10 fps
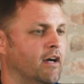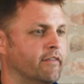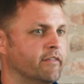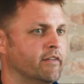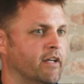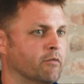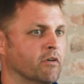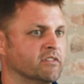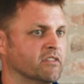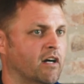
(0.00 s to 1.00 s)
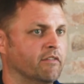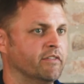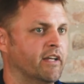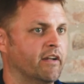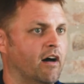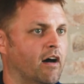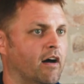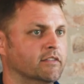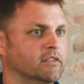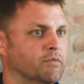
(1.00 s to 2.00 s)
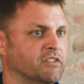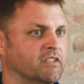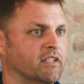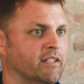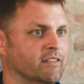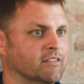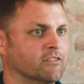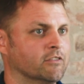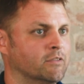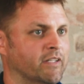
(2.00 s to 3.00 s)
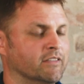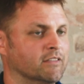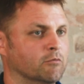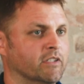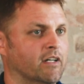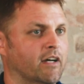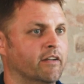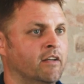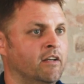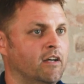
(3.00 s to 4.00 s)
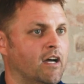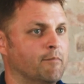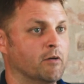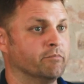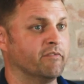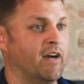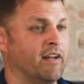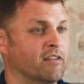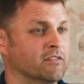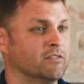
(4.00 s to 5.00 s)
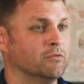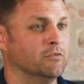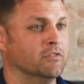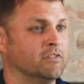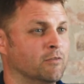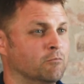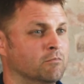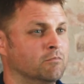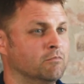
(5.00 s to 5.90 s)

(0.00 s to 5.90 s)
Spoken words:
I think the networks are often at odds, especially like in the search space and whatnot, about providing those tools and